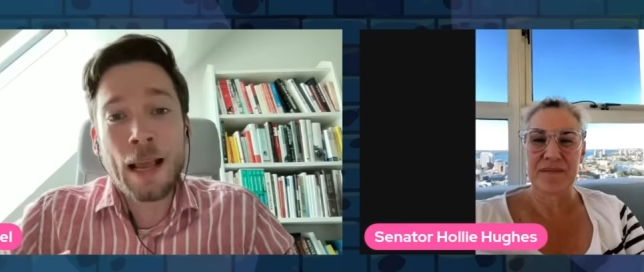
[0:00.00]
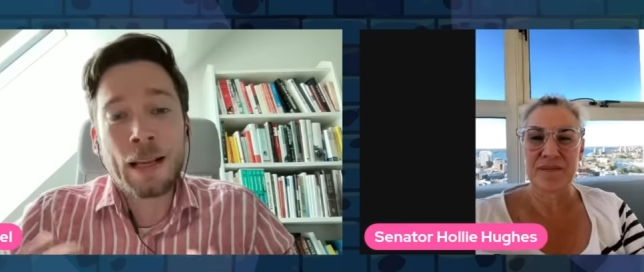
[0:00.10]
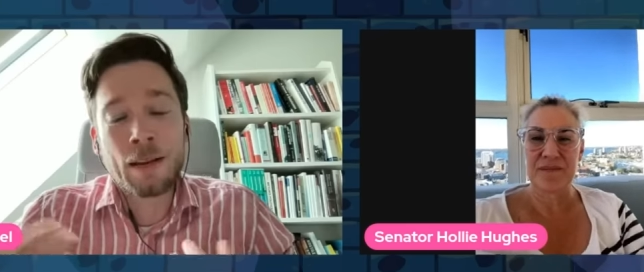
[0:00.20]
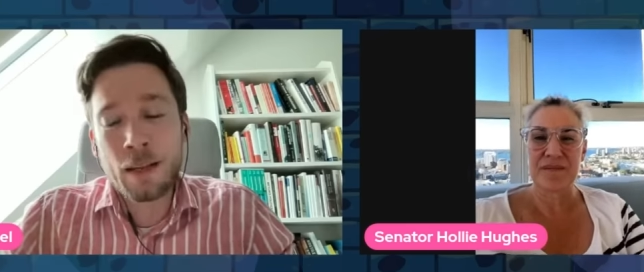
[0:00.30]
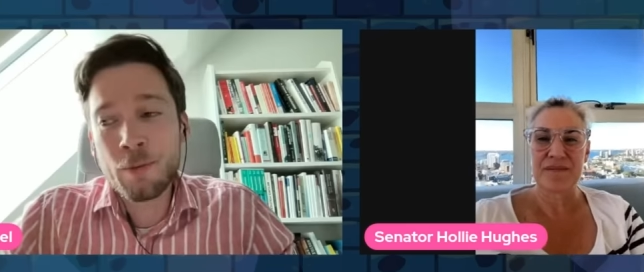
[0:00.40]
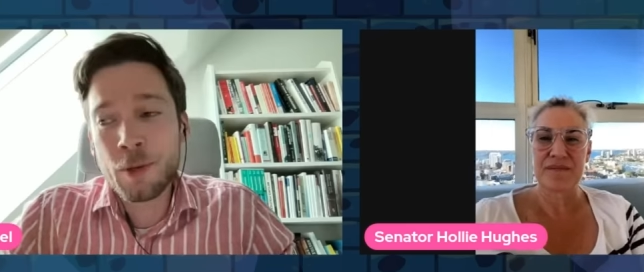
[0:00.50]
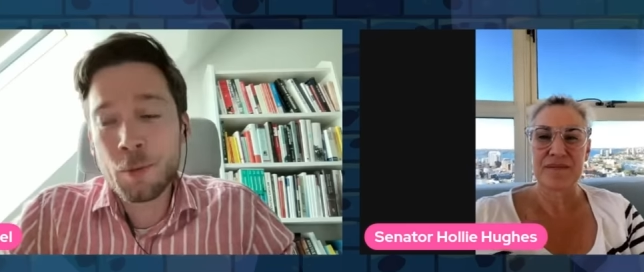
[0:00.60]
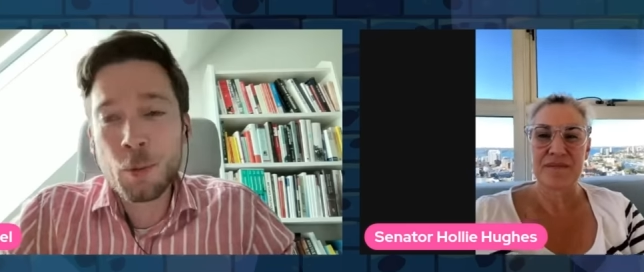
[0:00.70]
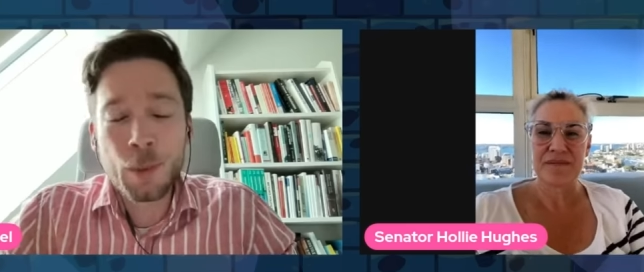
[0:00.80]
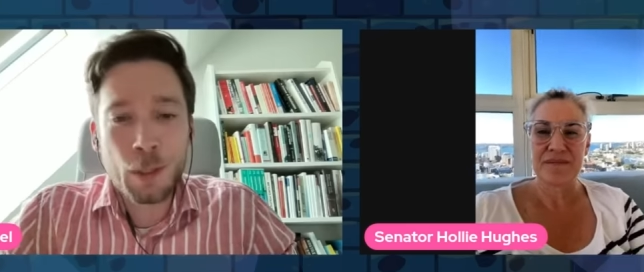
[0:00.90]
Speaker 1: if it
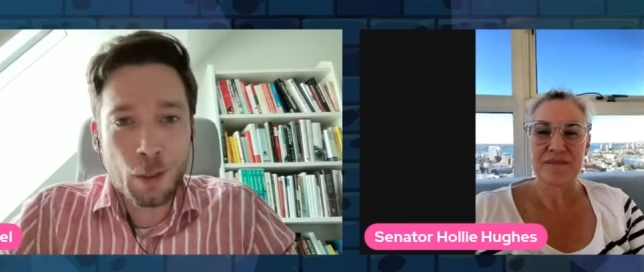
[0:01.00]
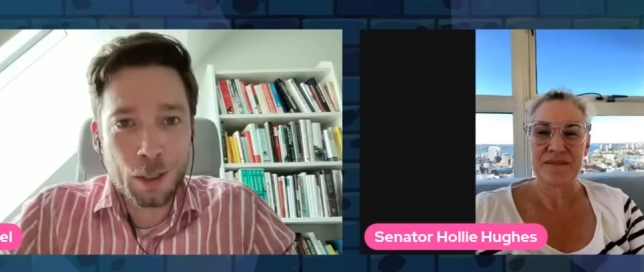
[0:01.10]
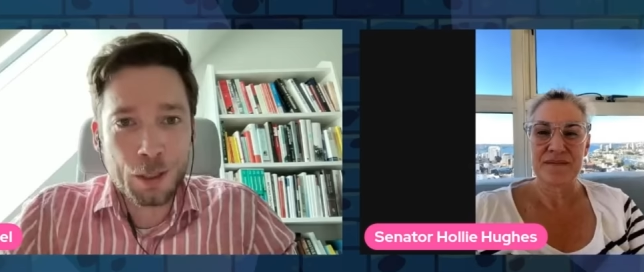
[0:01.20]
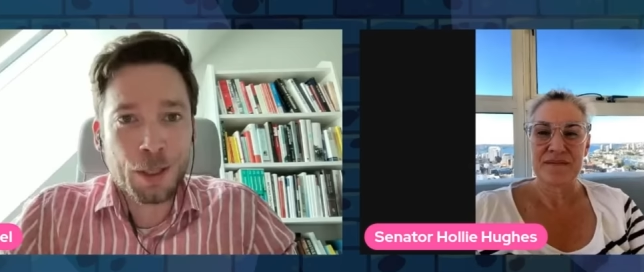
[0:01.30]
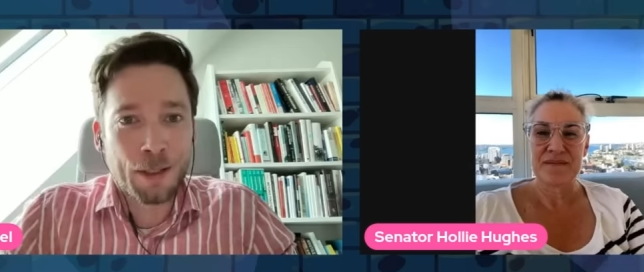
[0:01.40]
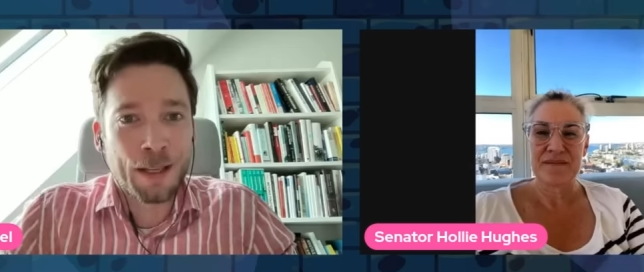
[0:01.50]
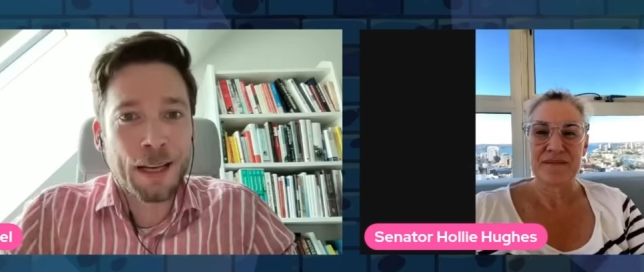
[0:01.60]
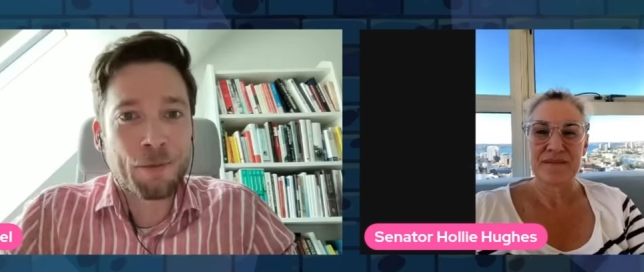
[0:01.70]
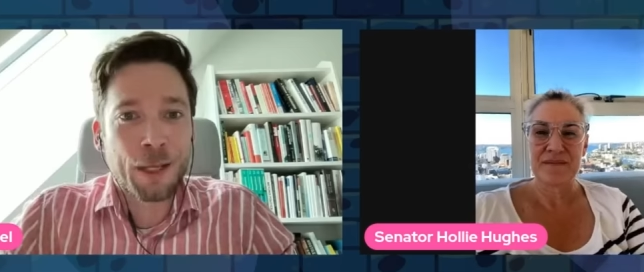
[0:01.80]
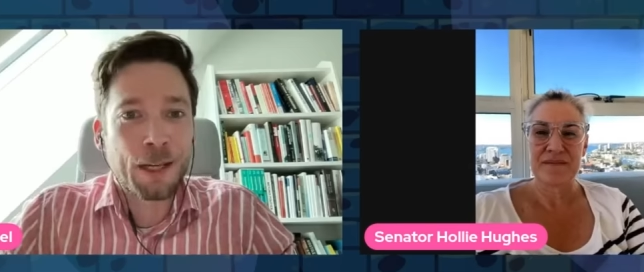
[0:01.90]
would be logic, then
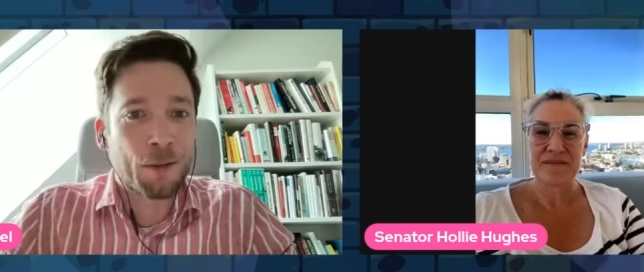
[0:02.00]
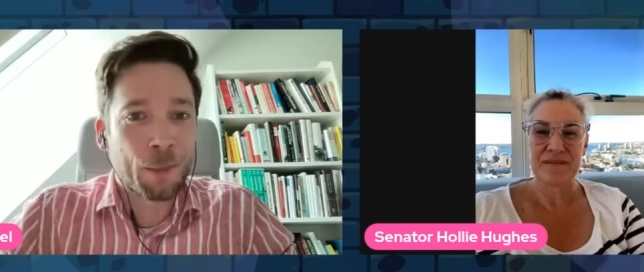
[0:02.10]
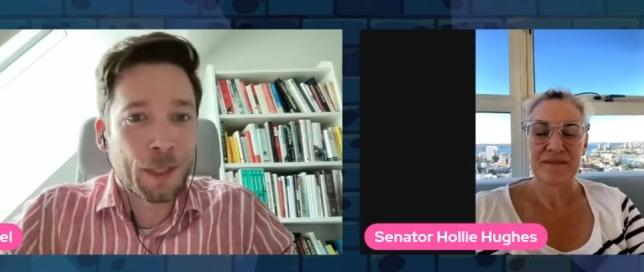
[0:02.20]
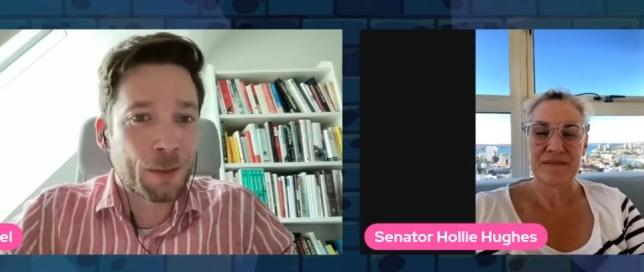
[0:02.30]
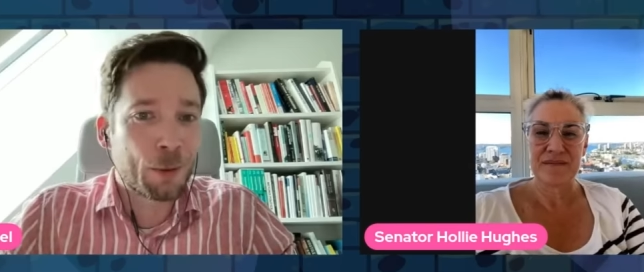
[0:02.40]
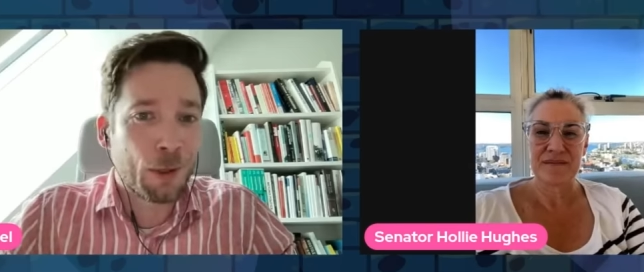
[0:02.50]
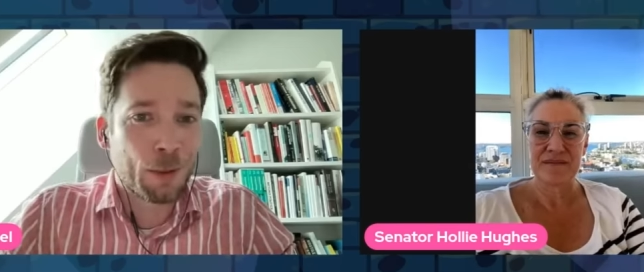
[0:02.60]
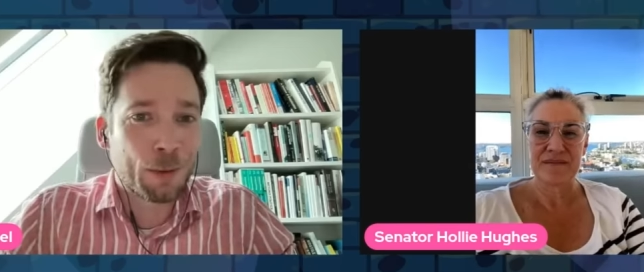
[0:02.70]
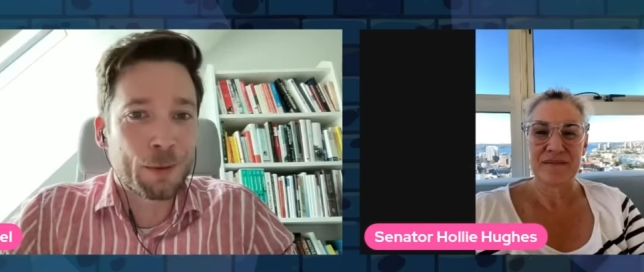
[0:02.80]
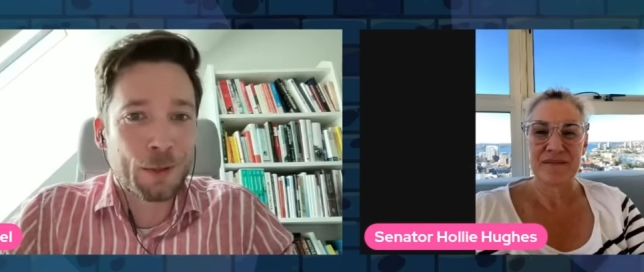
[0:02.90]
every government who
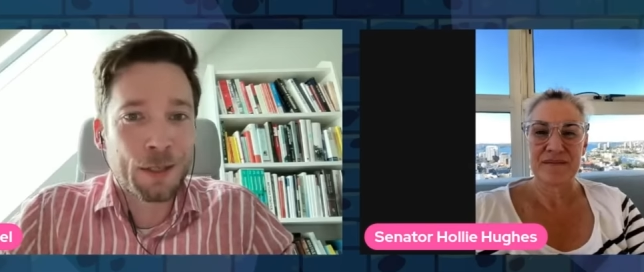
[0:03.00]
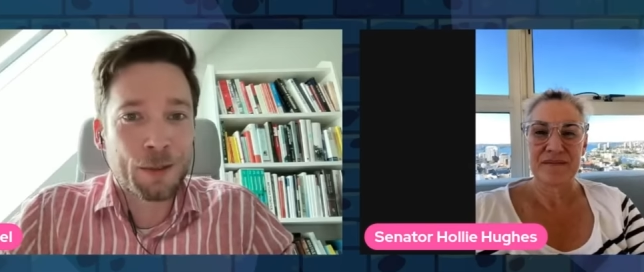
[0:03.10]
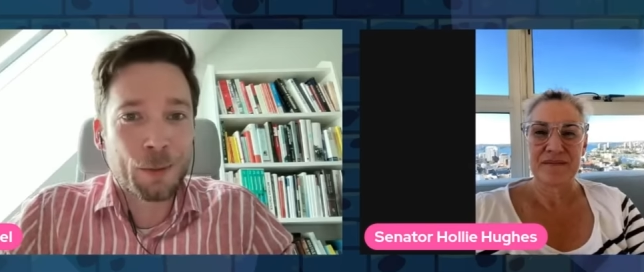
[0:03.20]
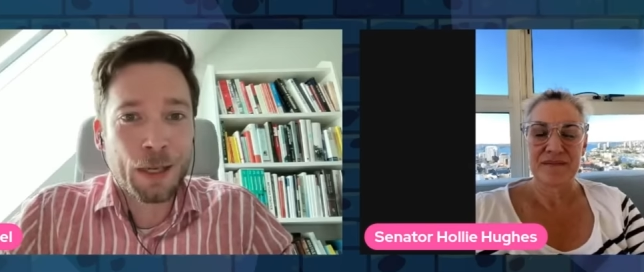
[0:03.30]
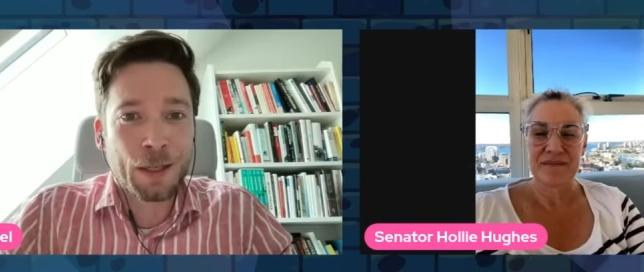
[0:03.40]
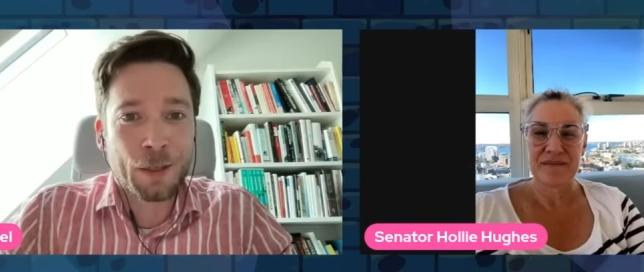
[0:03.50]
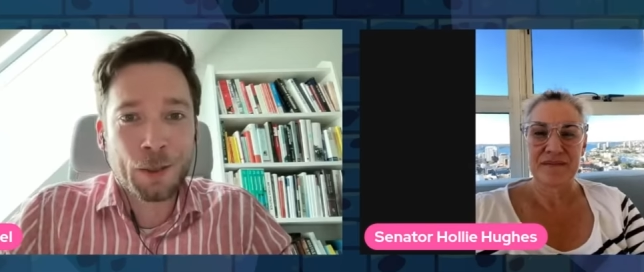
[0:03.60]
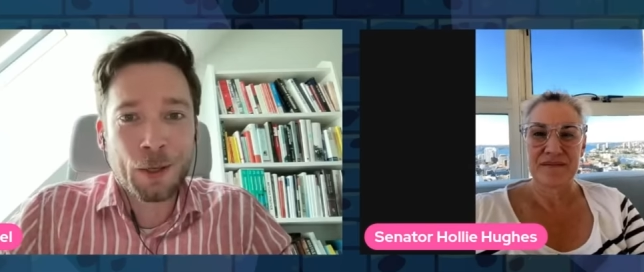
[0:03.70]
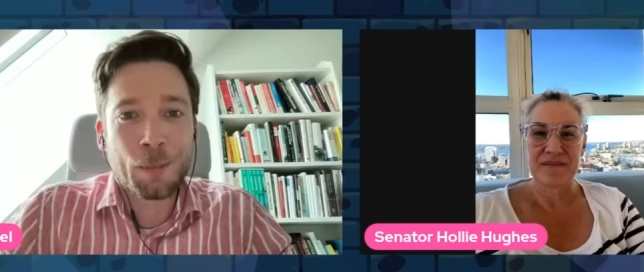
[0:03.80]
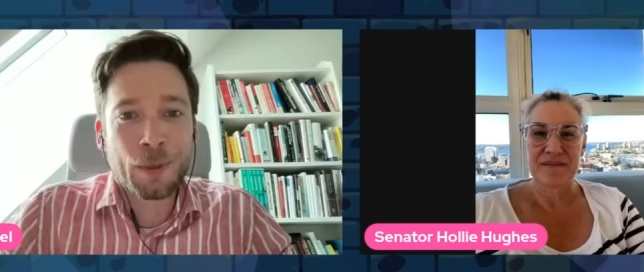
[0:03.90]
owns a tobacco
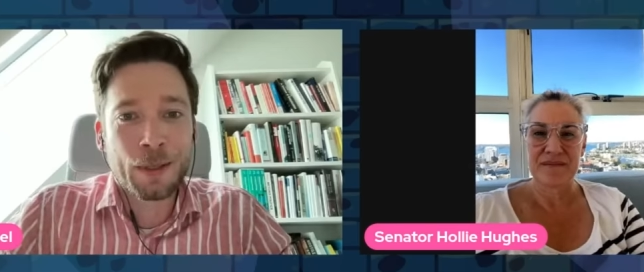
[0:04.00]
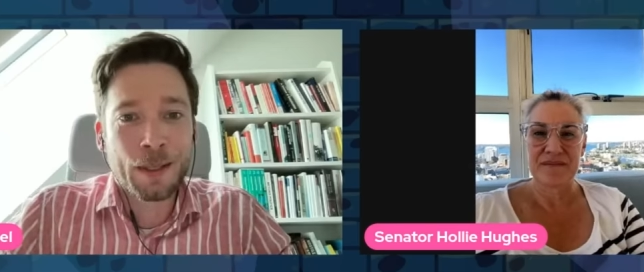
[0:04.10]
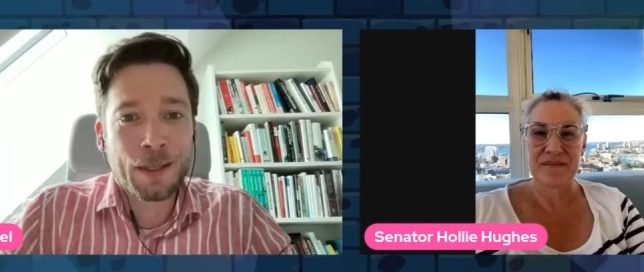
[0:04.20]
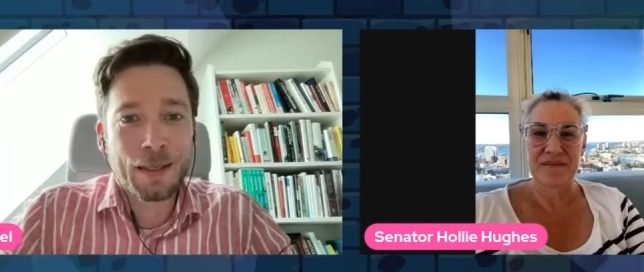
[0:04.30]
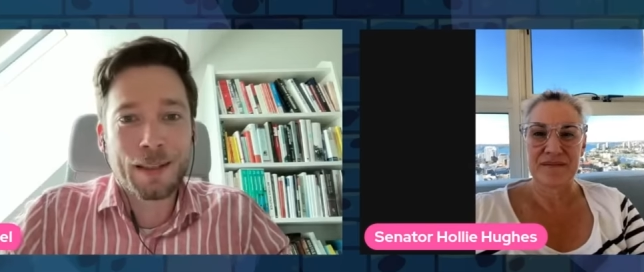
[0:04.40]
company,